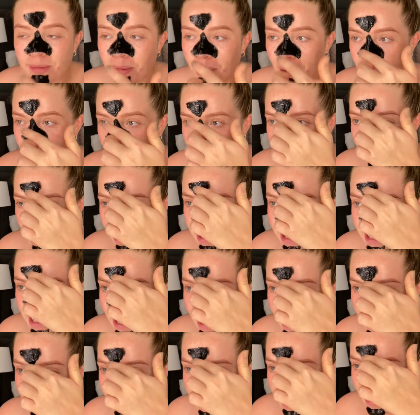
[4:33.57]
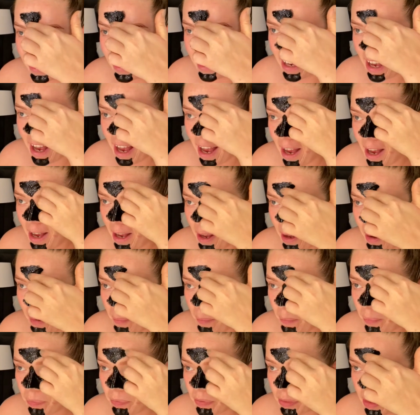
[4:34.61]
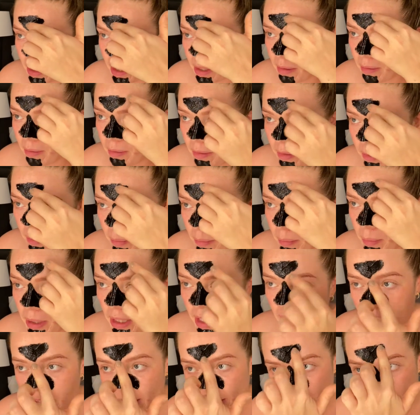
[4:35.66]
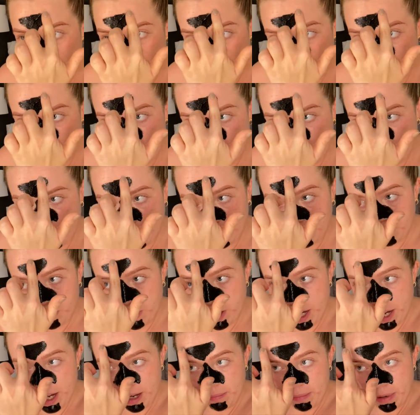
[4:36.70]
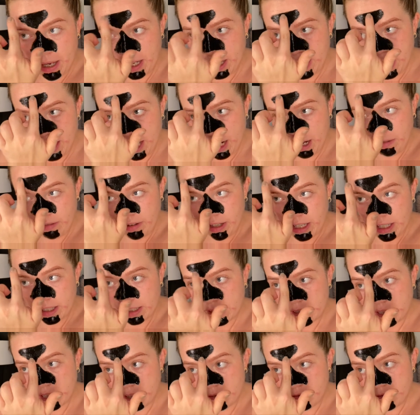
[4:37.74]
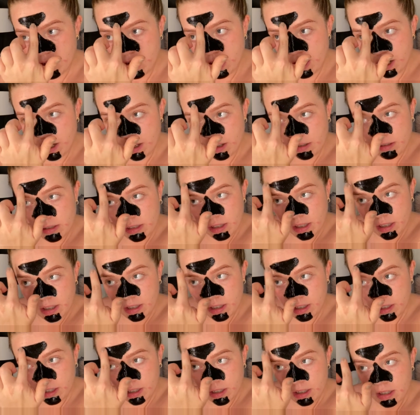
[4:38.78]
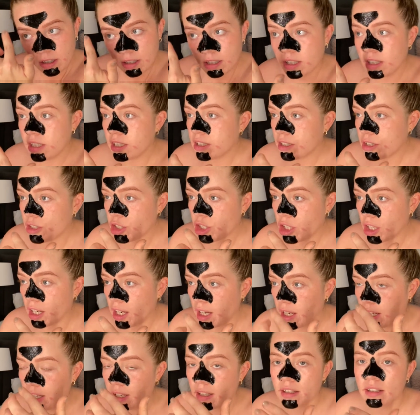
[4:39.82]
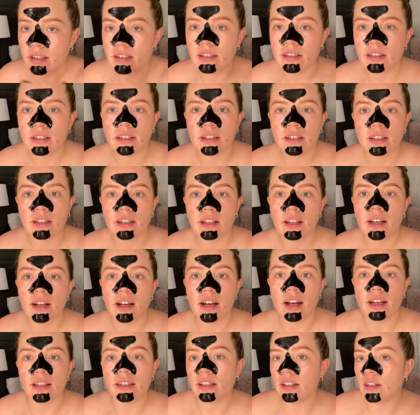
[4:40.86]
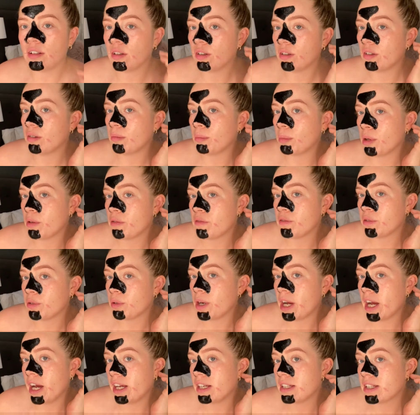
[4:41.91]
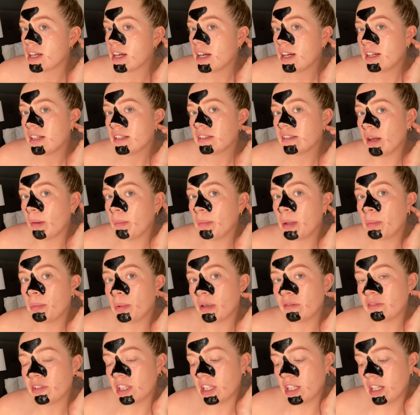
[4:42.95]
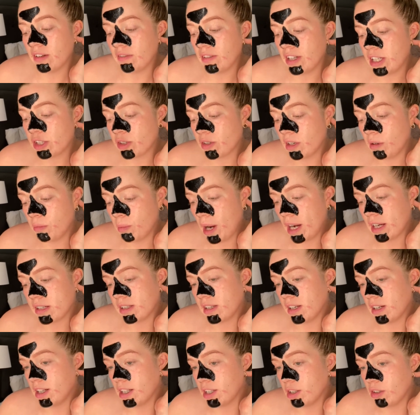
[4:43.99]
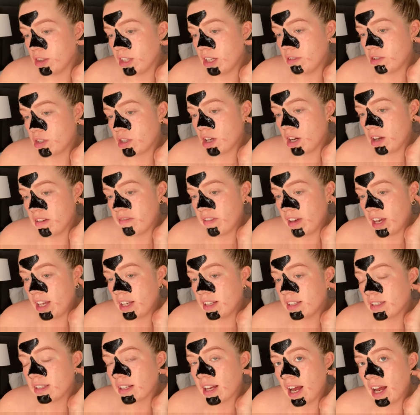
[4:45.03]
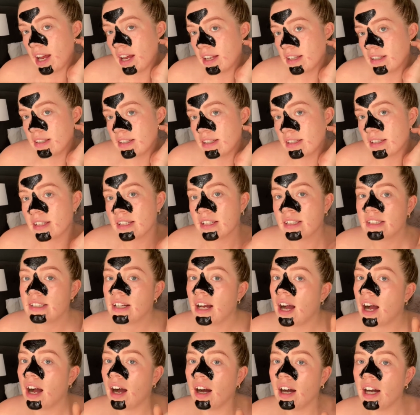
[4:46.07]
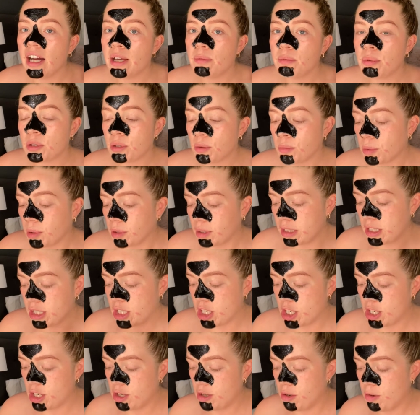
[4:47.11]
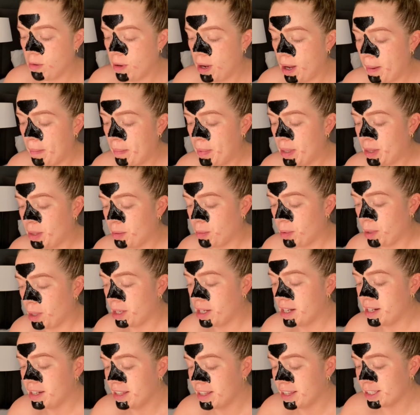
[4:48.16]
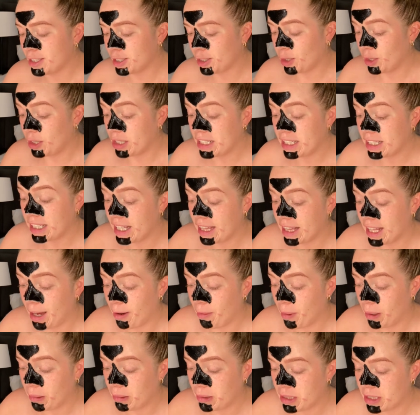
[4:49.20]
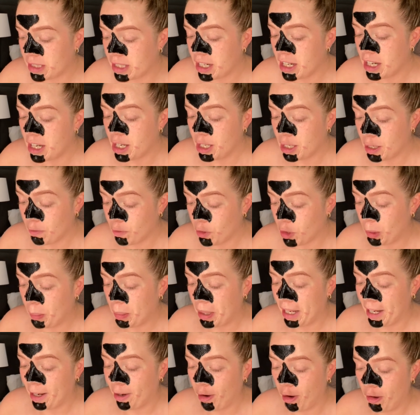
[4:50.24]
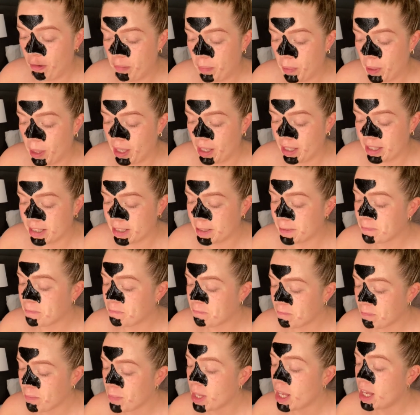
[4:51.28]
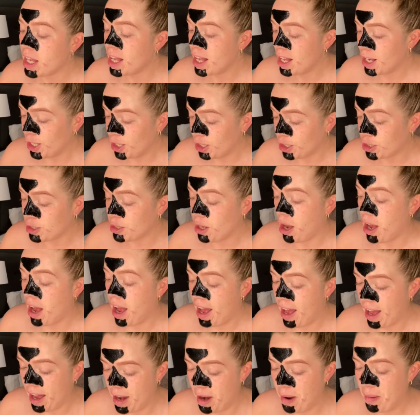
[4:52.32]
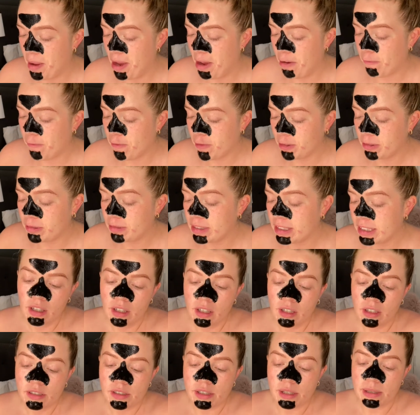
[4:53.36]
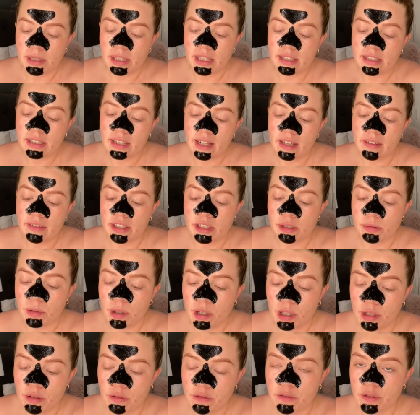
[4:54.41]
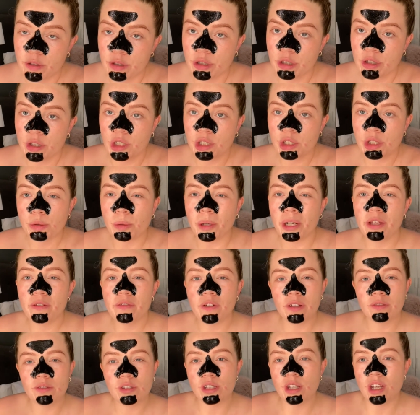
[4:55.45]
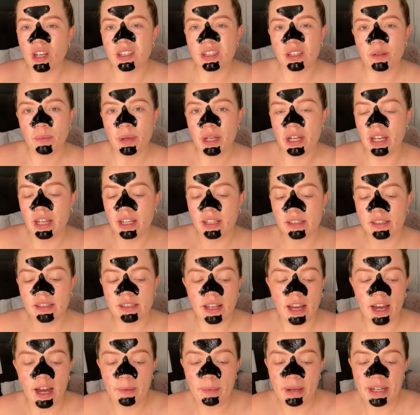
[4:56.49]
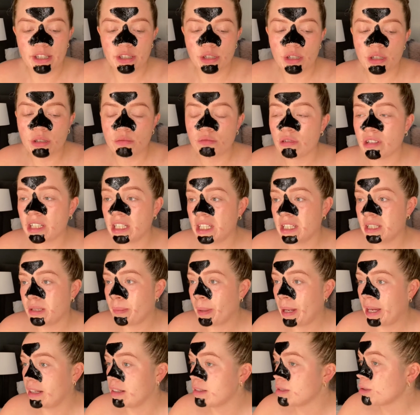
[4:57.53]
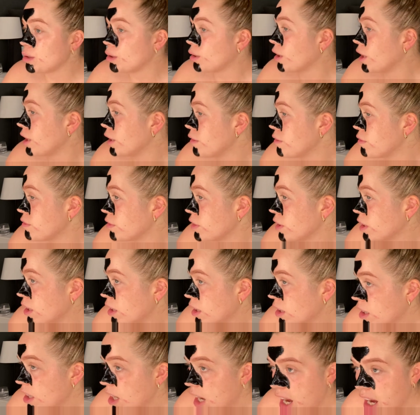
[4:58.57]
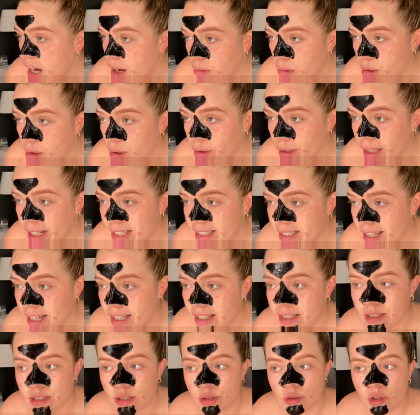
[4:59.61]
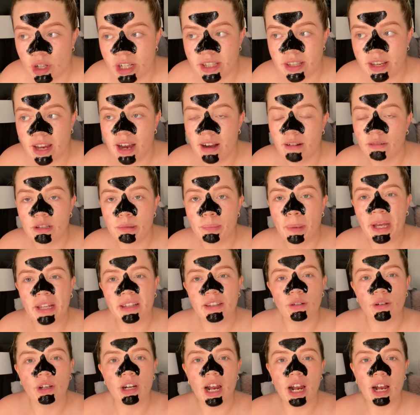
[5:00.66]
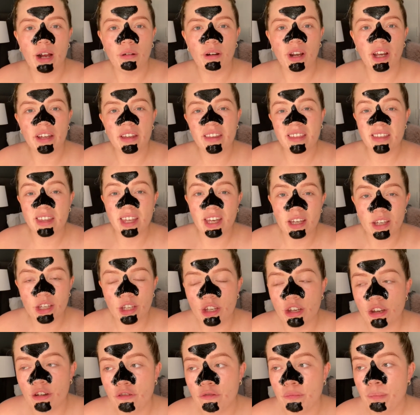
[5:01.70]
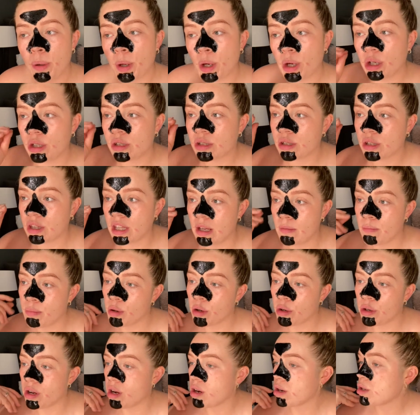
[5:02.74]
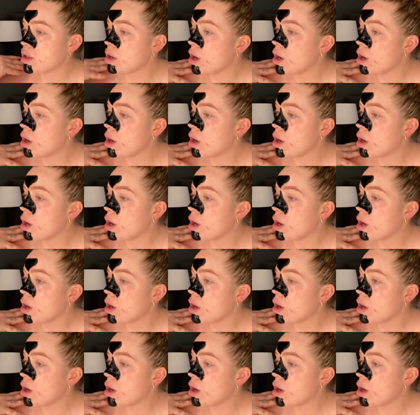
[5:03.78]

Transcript: while you're at it. Um, but yeah, these are kind of the three main areas, kind of nose, chin, and then on my forehead. Some people I've seen have literally waxed it like on their entire face and I wouldn't want to uh, be the one that's got to sit there whilst you've got to peel it off because it looks hella painful. So it says to leave this one for 25 to 30 minutes. Um, it just really depends on kind of how long it takes to dry down depending on how like thick you've put the product